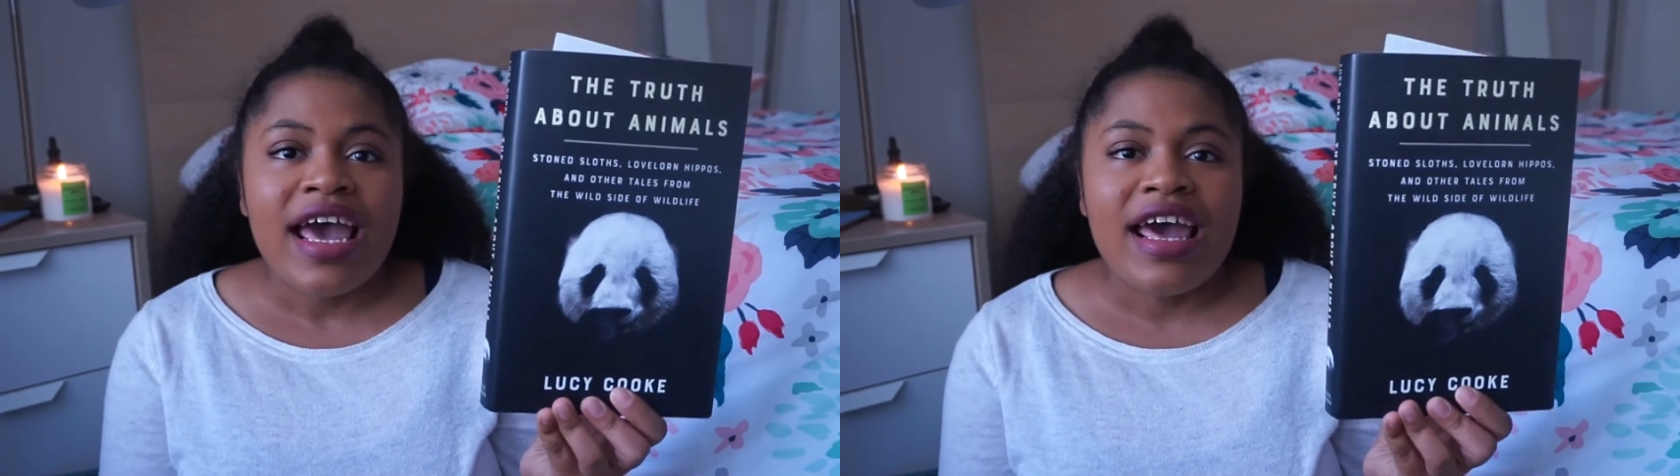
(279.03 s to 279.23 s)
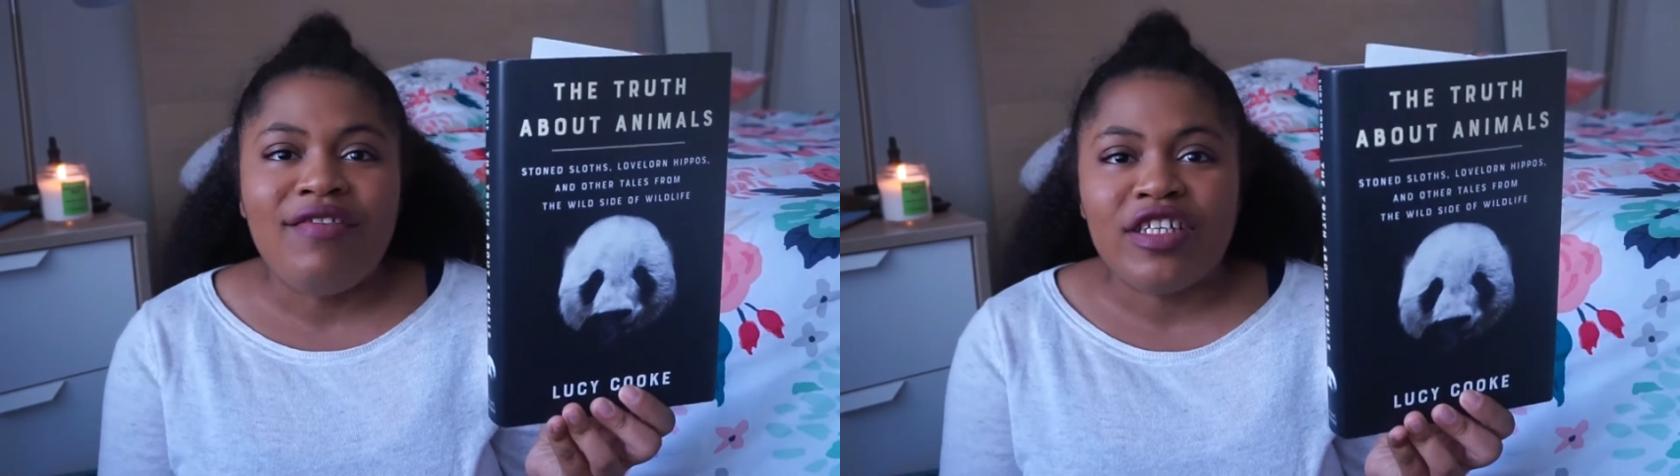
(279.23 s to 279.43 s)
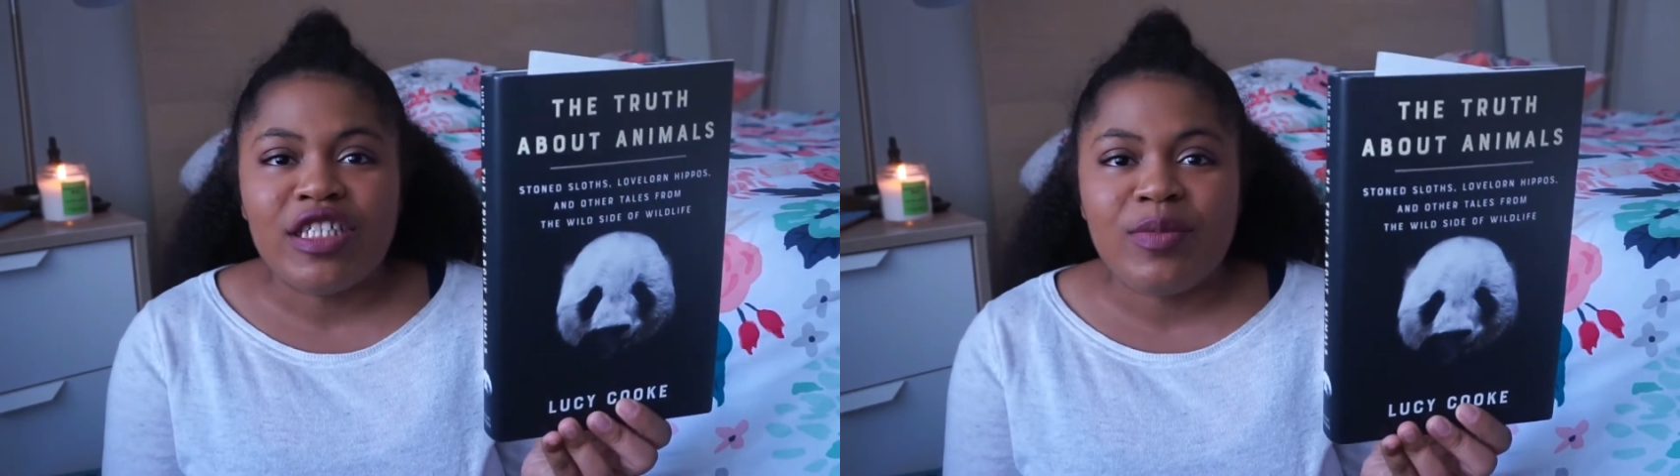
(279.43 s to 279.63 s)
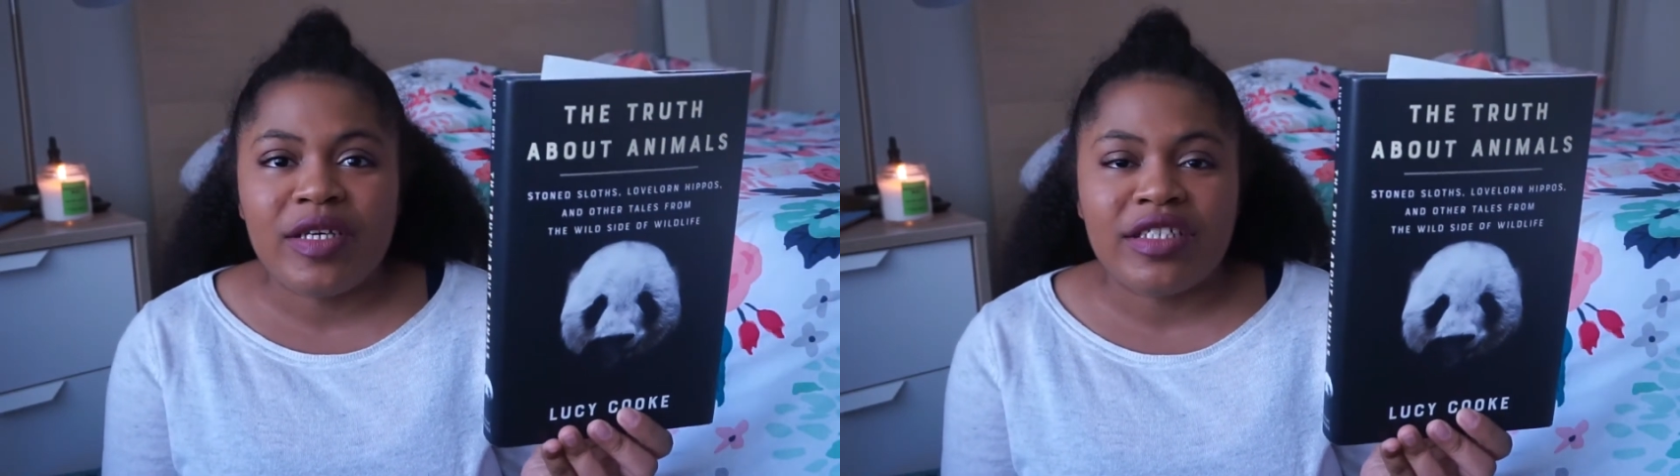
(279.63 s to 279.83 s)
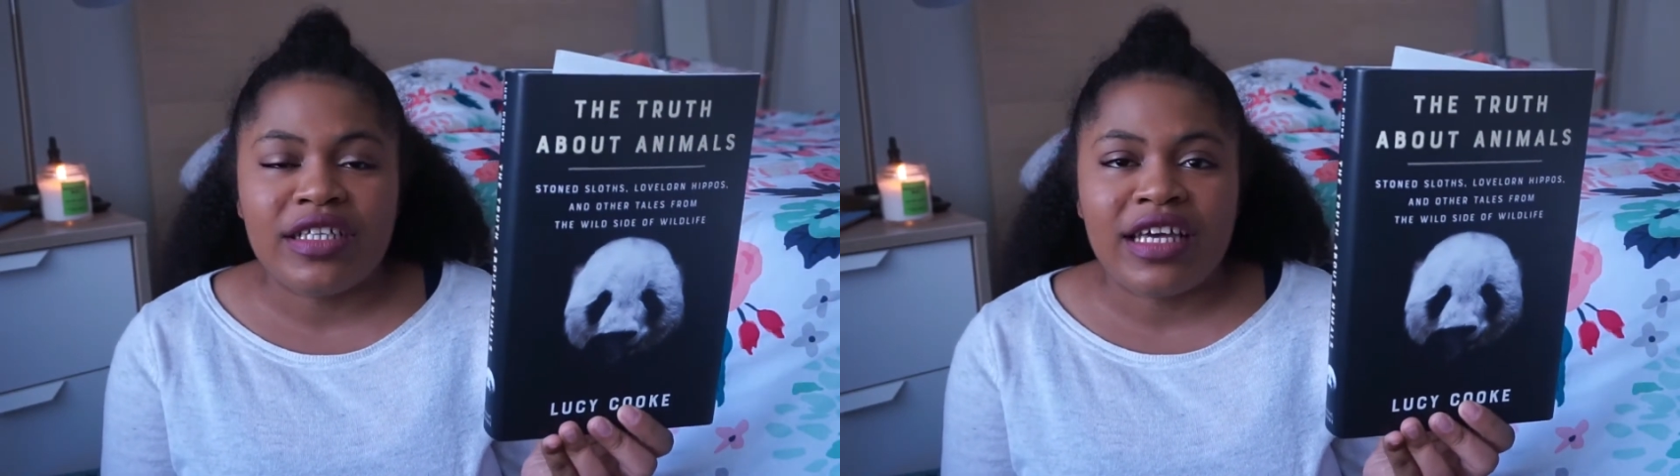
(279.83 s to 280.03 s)
And this is
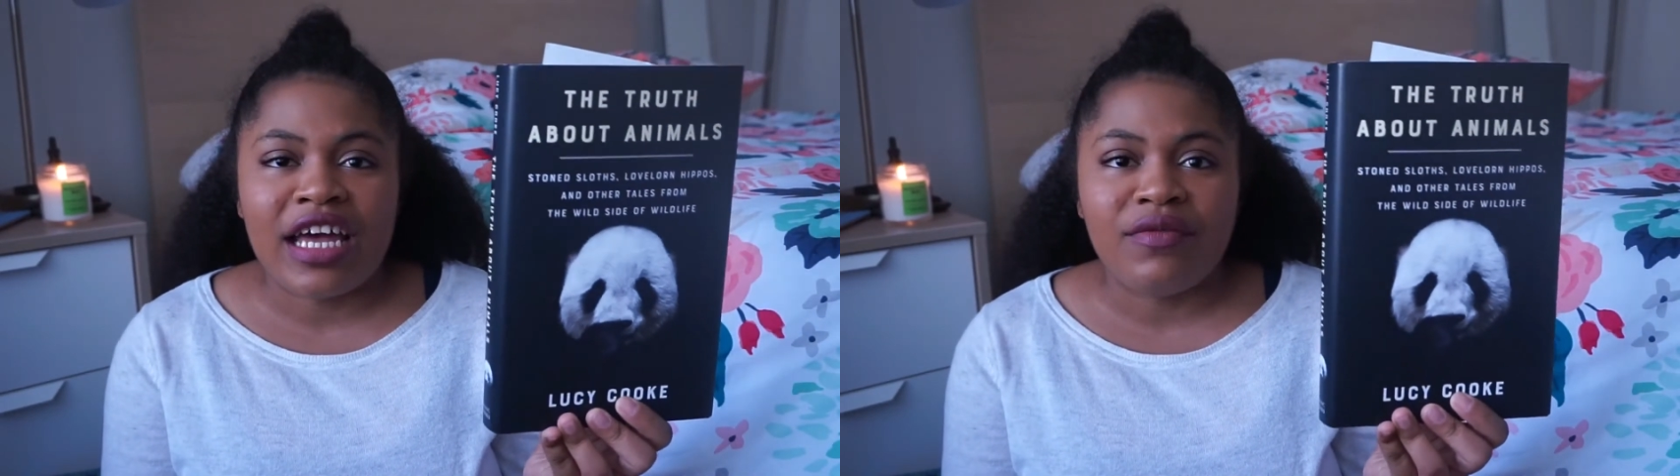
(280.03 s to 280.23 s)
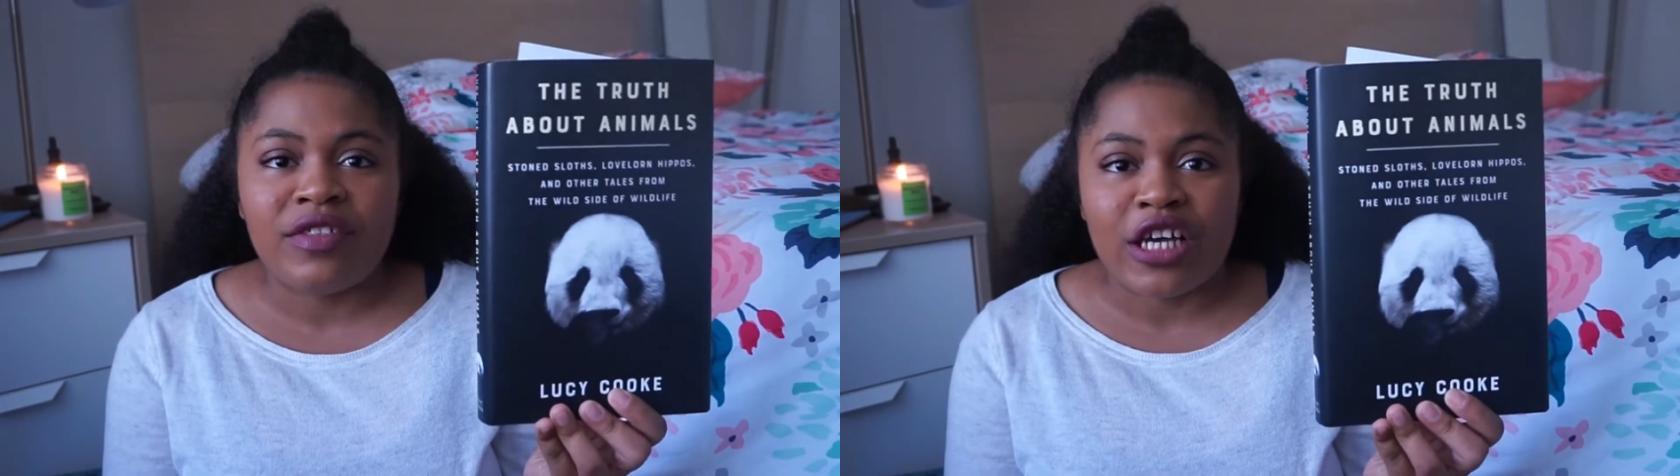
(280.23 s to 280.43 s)
basically kind of